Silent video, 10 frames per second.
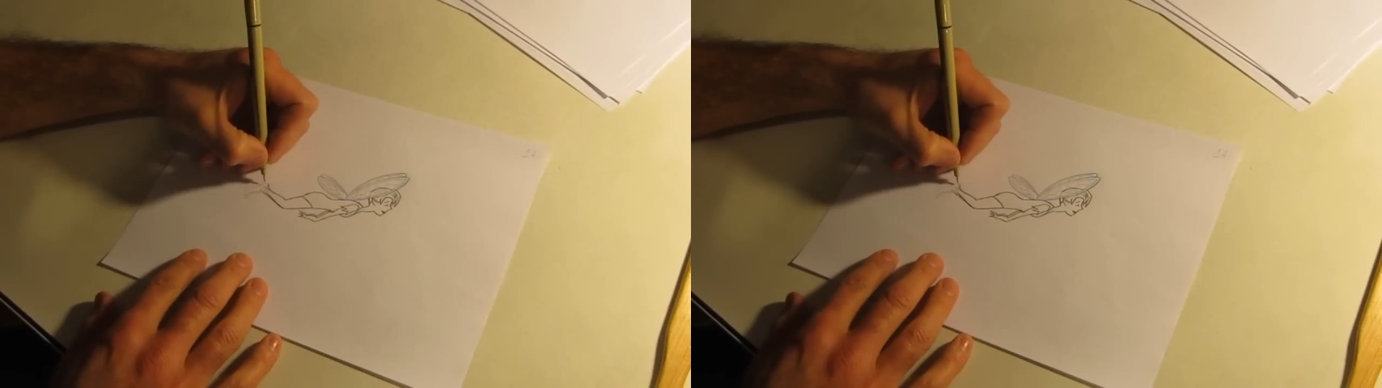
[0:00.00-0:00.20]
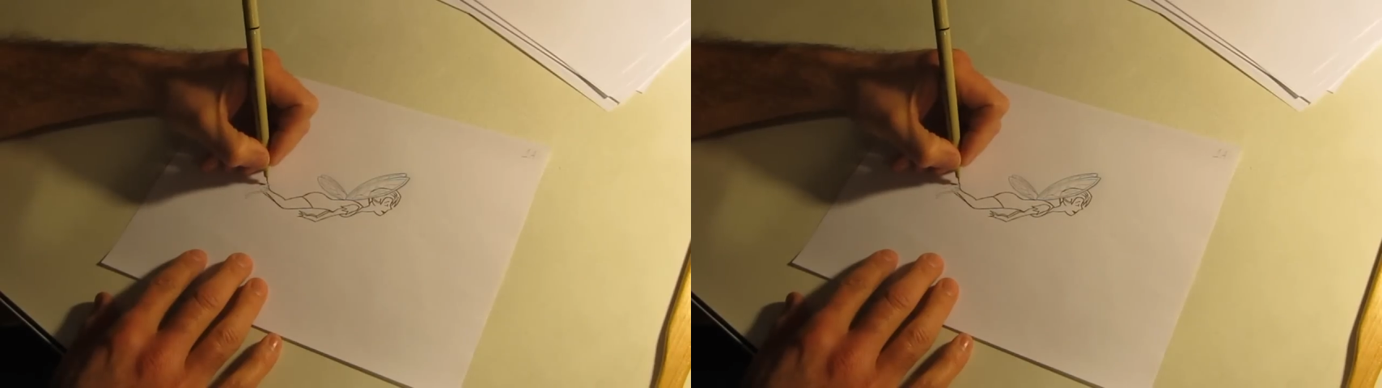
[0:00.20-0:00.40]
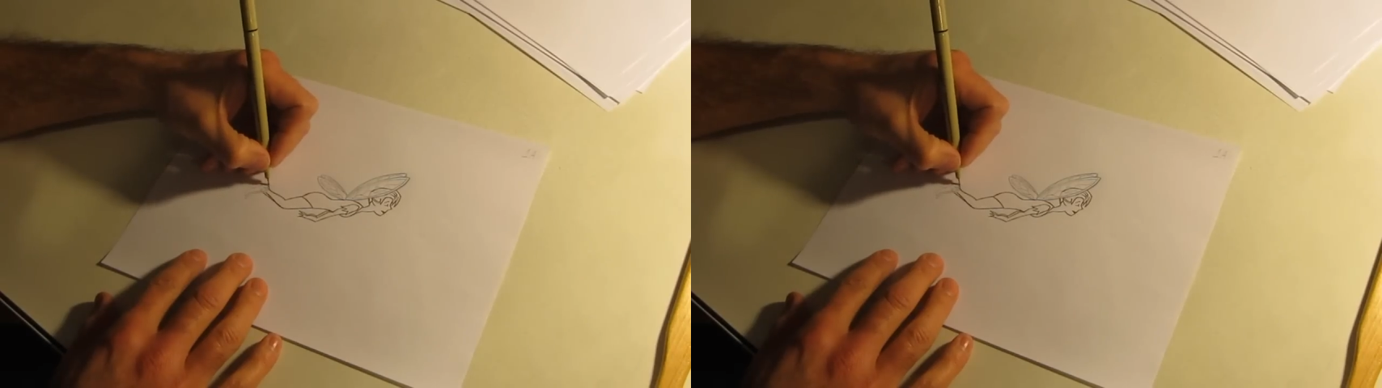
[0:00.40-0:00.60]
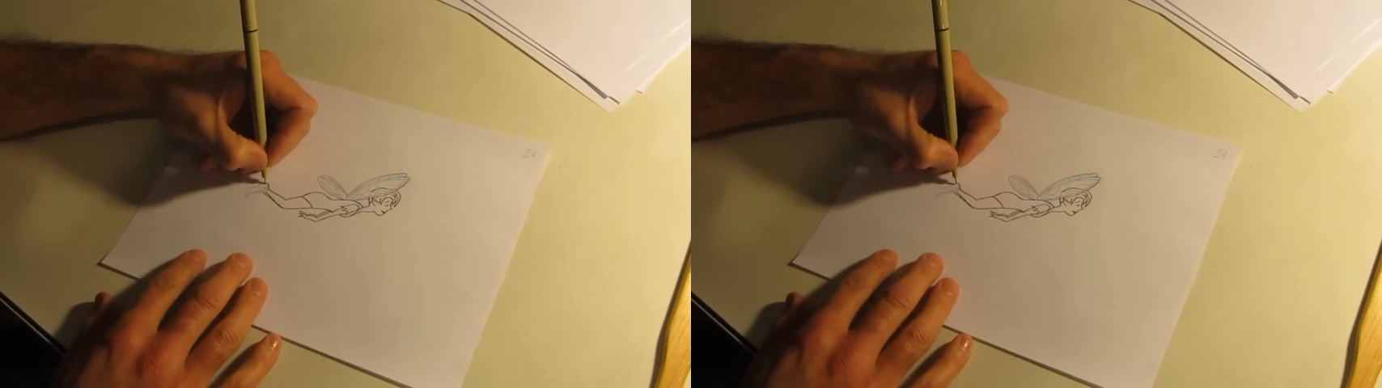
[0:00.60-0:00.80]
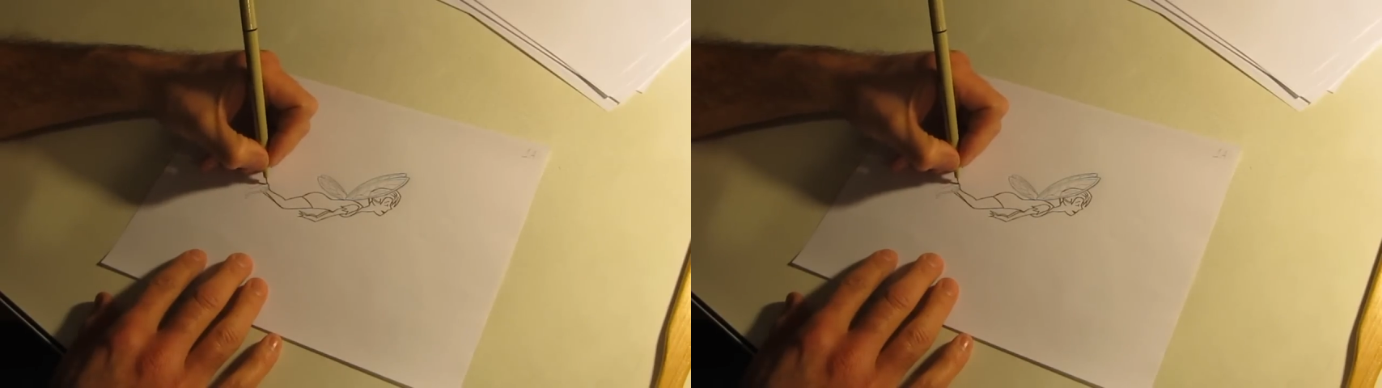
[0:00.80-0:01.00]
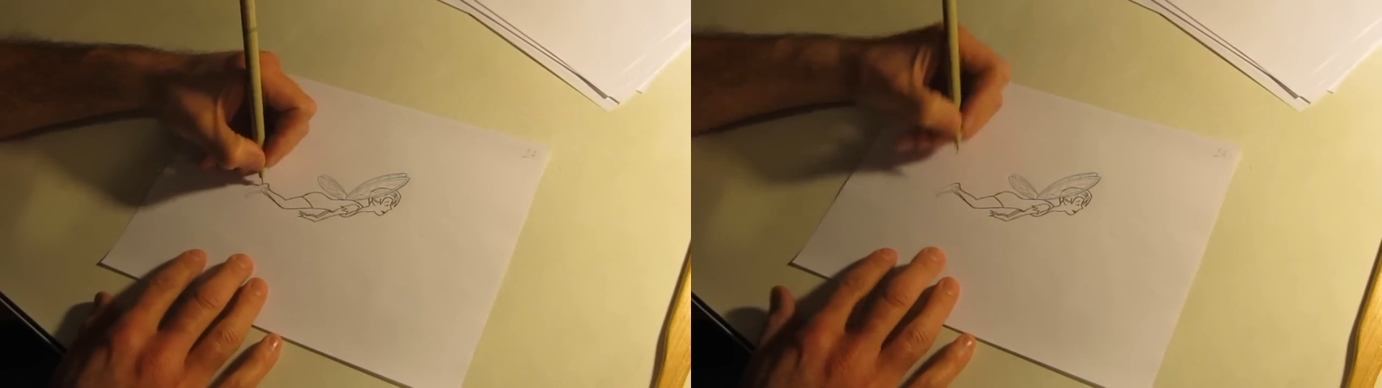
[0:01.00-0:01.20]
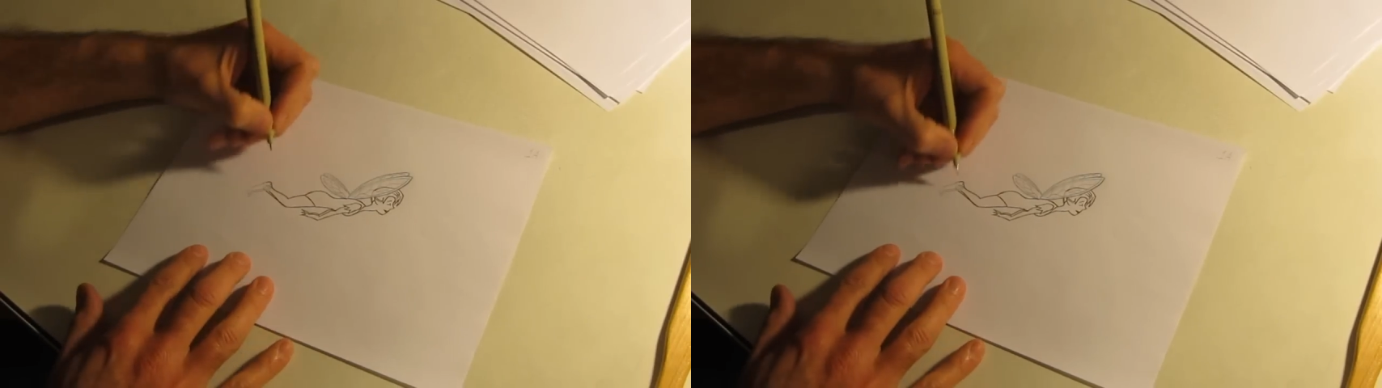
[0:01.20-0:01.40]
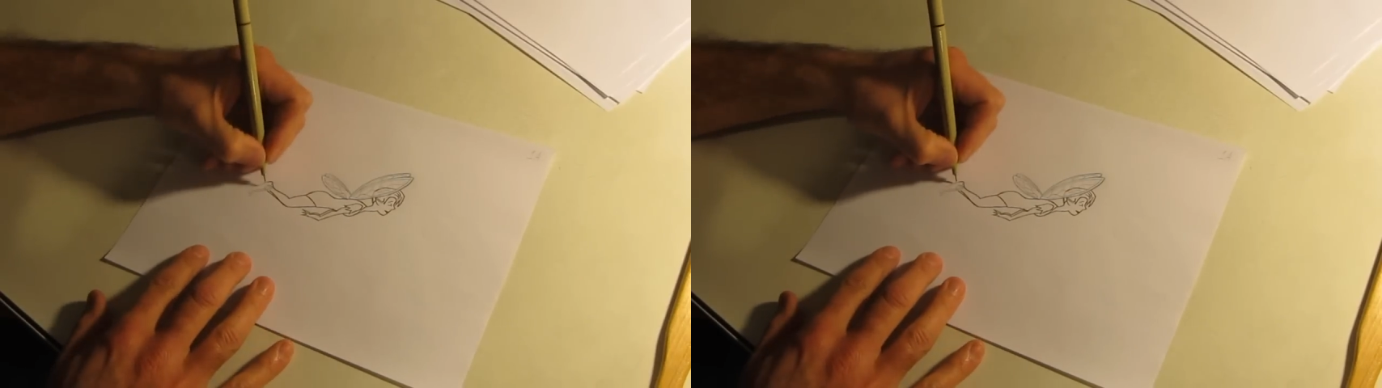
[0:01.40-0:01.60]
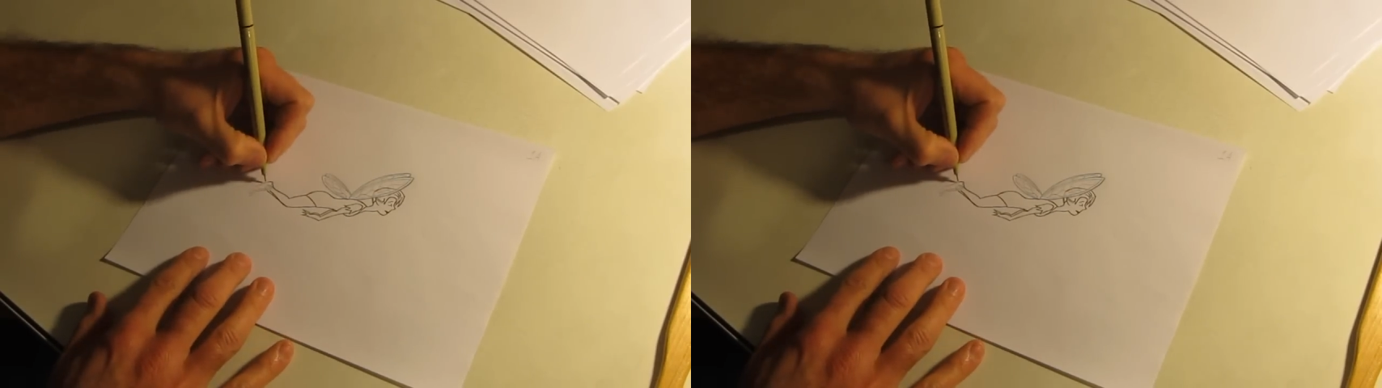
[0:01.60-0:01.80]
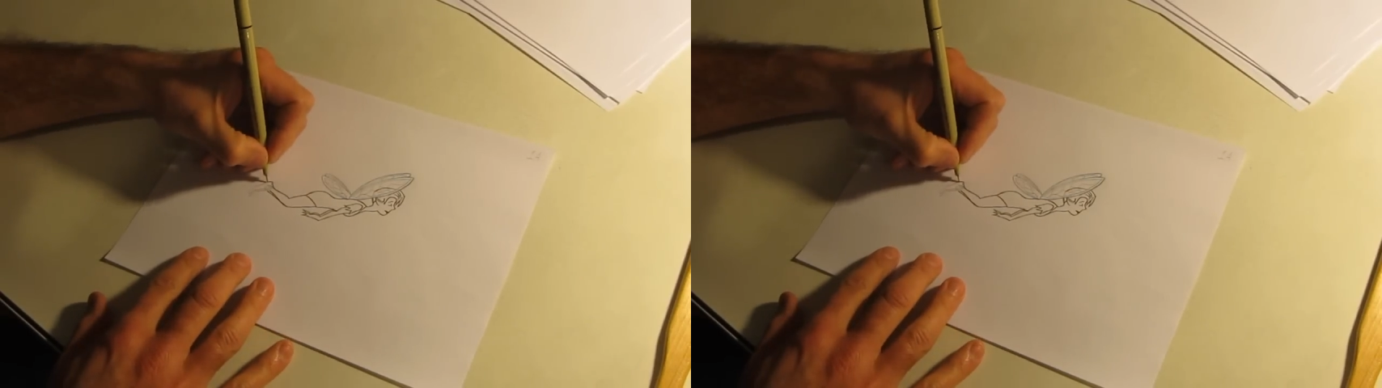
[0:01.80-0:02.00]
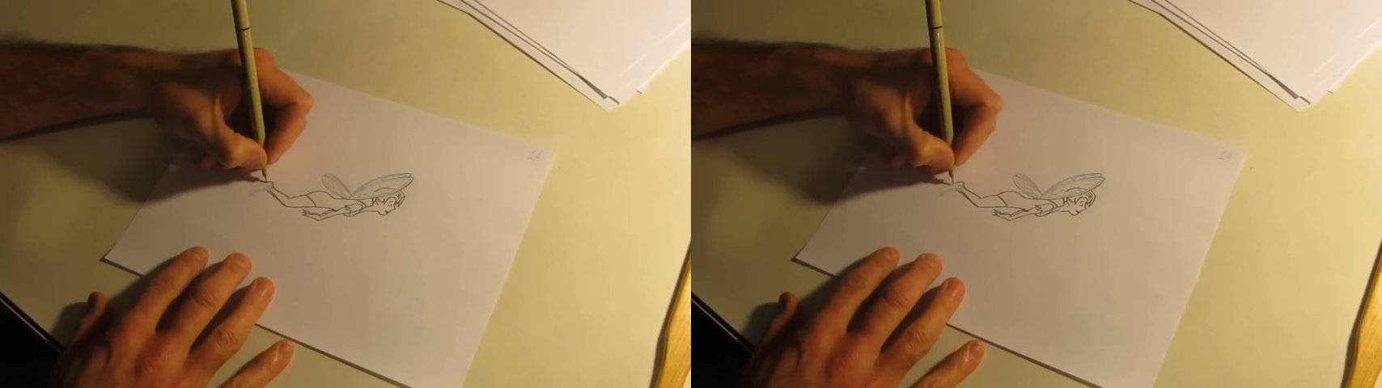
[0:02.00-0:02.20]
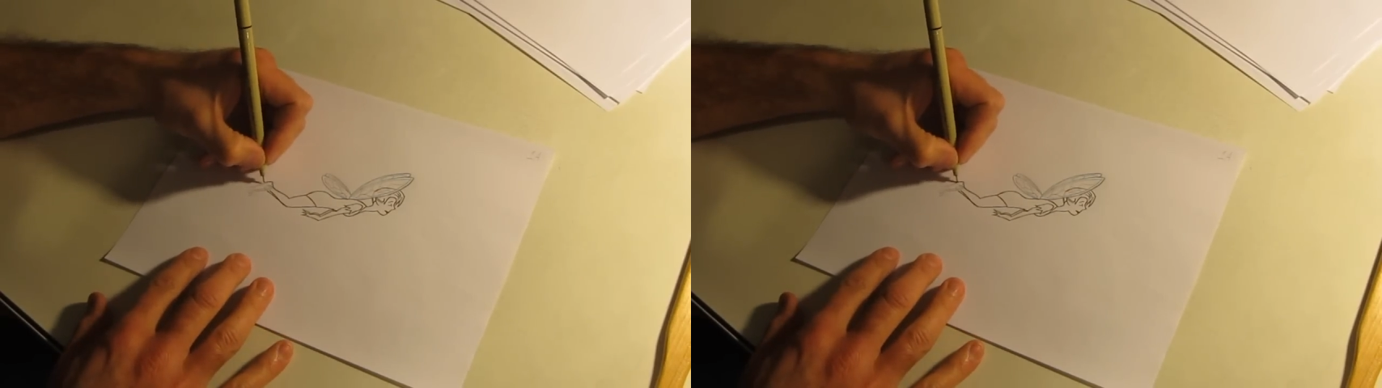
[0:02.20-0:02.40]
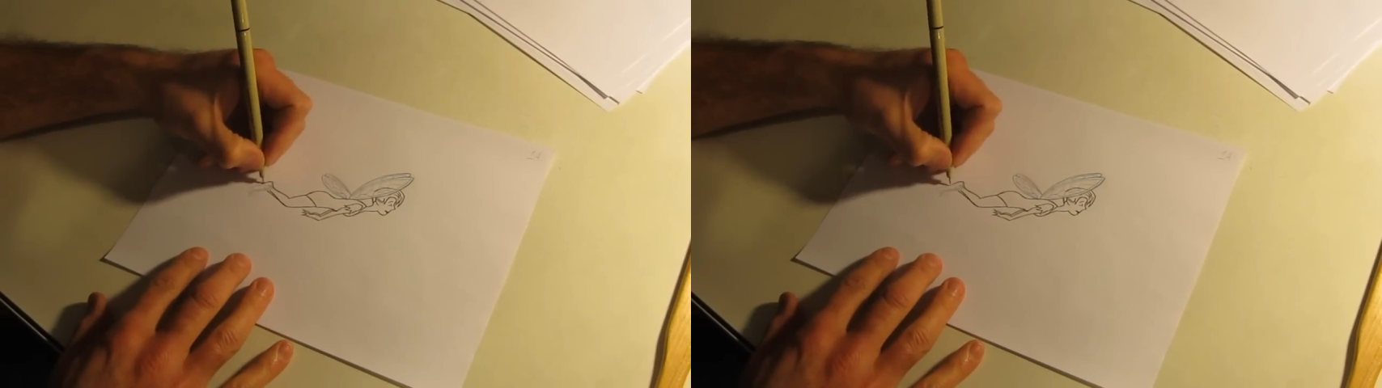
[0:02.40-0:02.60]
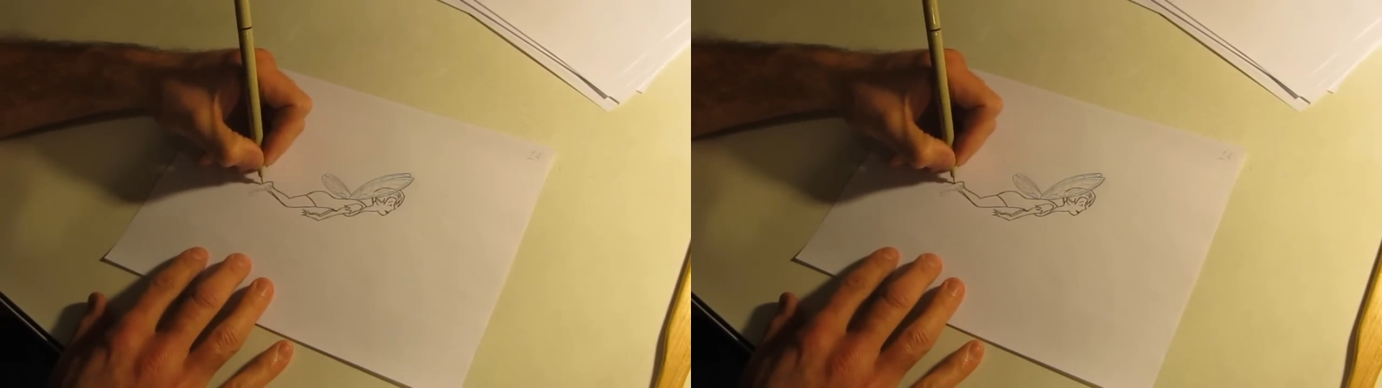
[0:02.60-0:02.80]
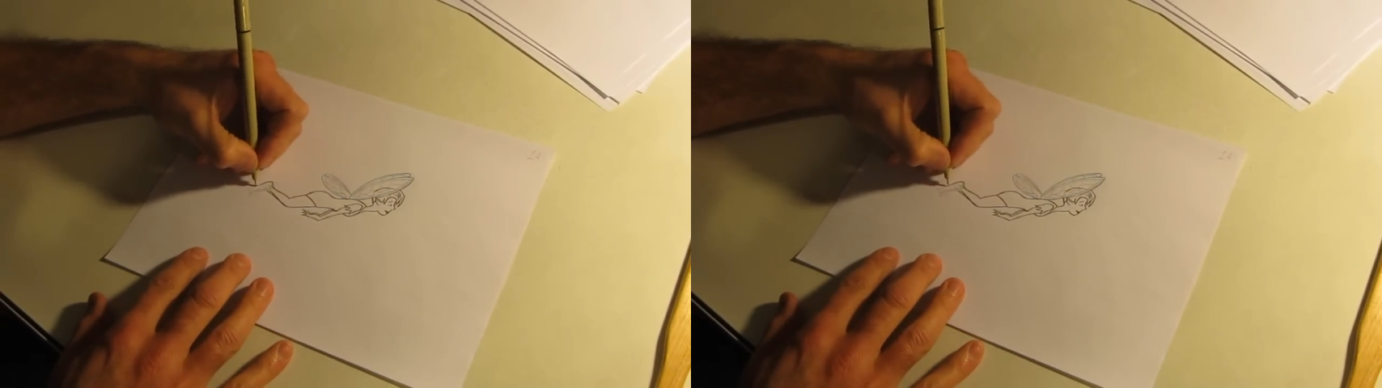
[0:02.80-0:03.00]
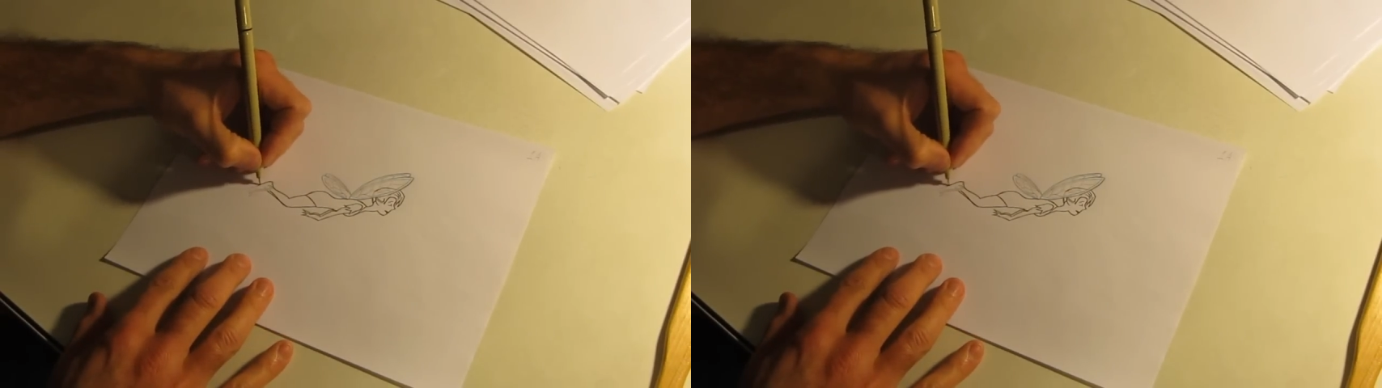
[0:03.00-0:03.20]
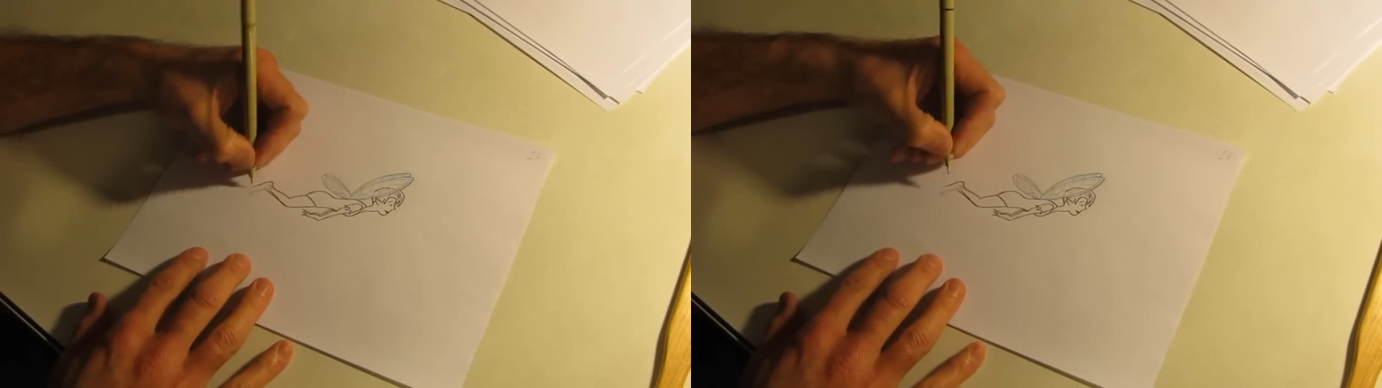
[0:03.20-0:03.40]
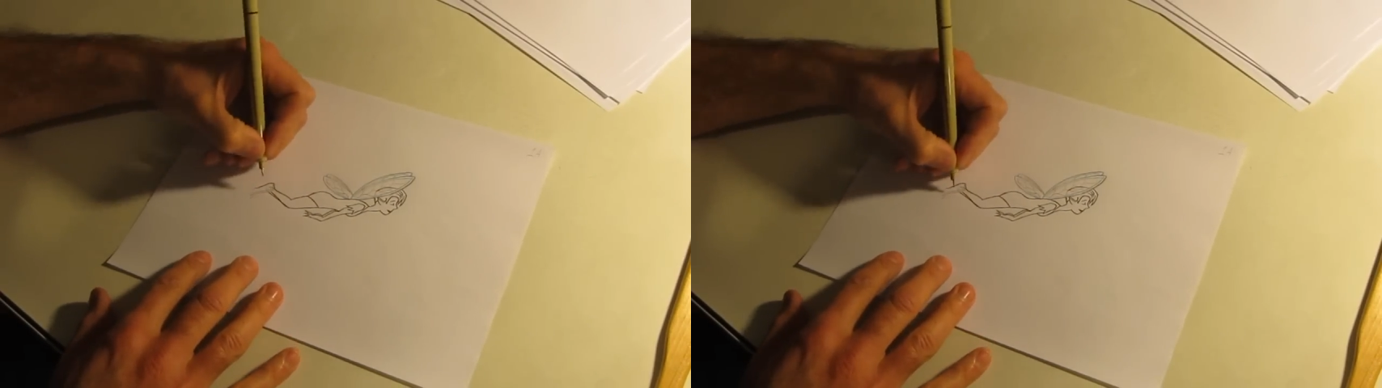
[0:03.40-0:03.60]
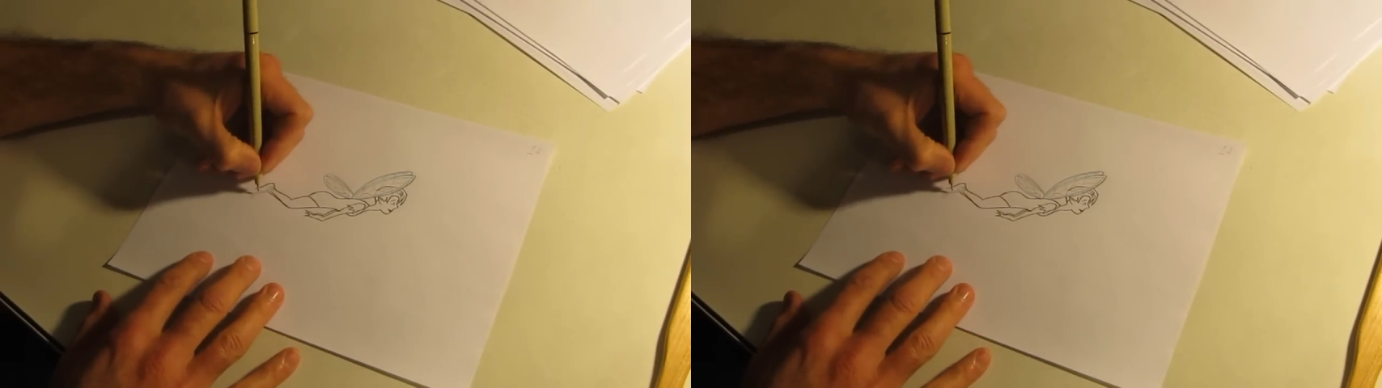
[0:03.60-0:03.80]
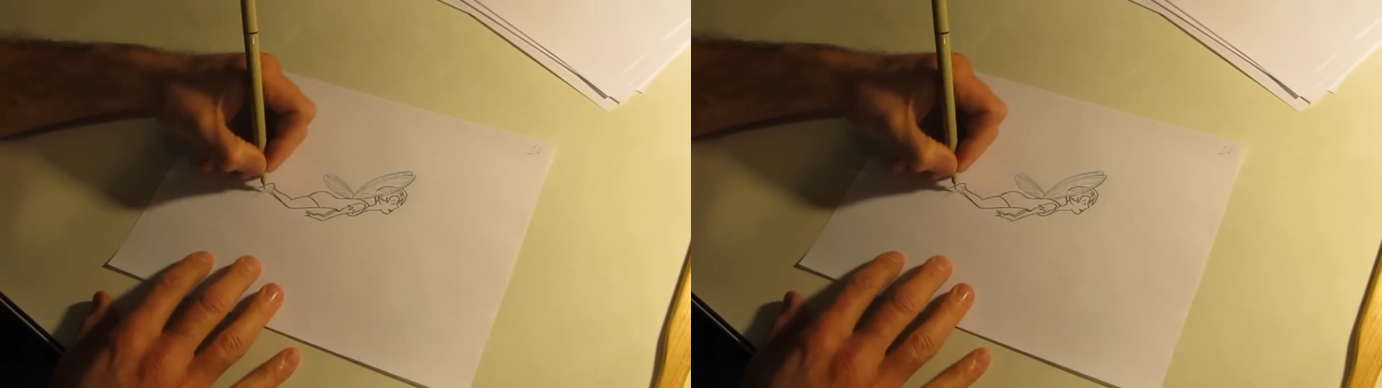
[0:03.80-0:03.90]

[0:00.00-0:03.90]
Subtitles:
[unreadable: no face in view]